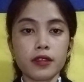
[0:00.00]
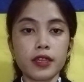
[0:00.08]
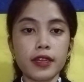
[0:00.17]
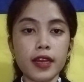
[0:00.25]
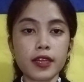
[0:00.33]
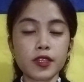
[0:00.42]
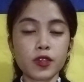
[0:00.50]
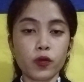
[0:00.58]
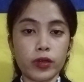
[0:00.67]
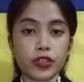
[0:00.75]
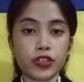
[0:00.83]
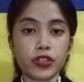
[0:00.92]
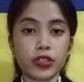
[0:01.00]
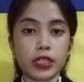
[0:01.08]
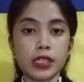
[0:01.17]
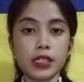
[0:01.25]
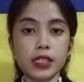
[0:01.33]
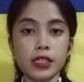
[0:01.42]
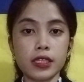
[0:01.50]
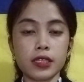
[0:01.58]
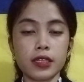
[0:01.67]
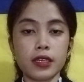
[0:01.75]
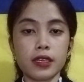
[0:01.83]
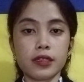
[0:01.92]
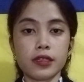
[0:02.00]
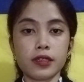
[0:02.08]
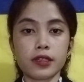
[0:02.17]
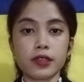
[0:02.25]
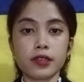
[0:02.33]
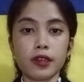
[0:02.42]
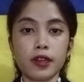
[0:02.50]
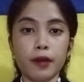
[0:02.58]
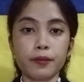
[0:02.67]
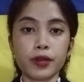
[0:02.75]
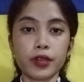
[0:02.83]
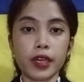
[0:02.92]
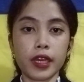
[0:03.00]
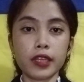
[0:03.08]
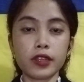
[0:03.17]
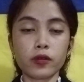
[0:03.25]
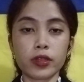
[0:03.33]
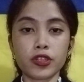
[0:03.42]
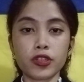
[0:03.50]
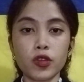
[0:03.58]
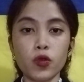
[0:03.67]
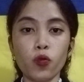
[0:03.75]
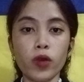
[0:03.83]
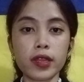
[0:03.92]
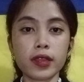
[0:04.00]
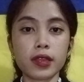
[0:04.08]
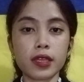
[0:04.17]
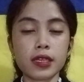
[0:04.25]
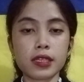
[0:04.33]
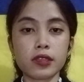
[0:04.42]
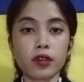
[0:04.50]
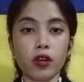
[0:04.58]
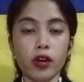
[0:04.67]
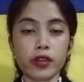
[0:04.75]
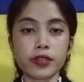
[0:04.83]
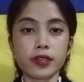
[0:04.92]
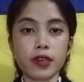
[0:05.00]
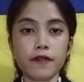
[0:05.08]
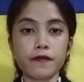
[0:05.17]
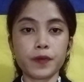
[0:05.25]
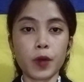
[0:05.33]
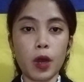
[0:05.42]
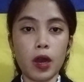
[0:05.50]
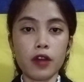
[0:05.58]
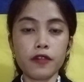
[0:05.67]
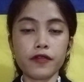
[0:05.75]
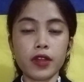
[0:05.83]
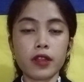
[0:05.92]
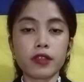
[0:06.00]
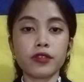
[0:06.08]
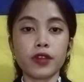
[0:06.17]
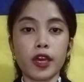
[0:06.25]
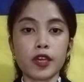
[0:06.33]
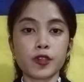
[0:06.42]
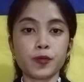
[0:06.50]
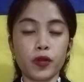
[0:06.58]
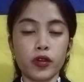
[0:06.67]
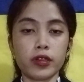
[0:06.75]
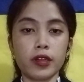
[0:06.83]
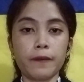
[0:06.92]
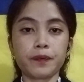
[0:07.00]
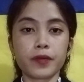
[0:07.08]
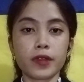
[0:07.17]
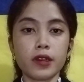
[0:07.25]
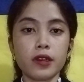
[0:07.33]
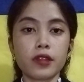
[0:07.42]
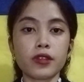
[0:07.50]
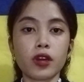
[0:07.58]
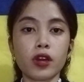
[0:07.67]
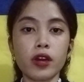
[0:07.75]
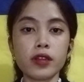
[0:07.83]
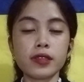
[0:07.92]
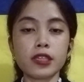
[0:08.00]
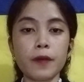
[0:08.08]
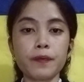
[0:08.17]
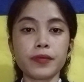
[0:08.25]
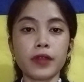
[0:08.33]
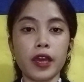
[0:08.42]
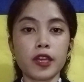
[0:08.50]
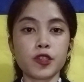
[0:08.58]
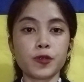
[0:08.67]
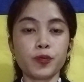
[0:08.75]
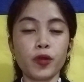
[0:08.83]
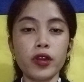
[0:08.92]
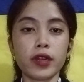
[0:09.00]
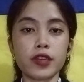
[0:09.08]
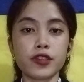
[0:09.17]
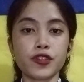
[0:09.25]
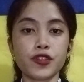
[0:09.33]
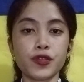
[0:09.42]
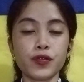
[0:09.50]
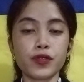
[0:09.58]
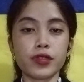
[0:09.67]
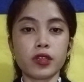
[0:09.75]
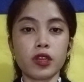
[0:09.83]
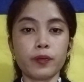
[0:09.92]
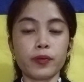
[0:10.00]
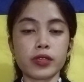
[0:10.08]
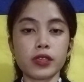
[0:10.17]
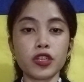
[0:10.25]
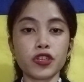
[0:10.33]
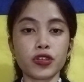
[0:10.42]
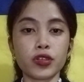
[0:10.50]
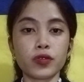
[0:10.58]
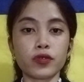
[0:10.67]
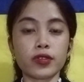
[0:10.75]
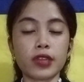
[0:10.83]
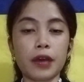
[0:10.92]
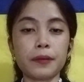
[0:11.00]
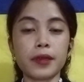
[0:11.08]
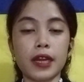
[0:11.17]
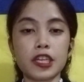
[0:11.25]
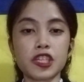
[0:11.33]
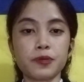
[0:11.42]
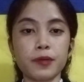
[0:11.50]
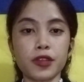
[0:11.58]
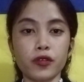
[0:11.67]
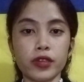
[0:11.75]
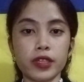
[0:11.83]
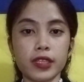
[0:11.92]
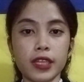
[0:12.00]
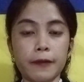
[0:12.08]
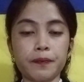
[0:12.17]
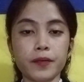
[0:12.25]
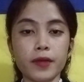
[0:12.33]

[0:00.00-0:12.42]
The next question is the number 8 question. What is the concept of diaspora? The concept diaspora is used in opposition to stabilized minority.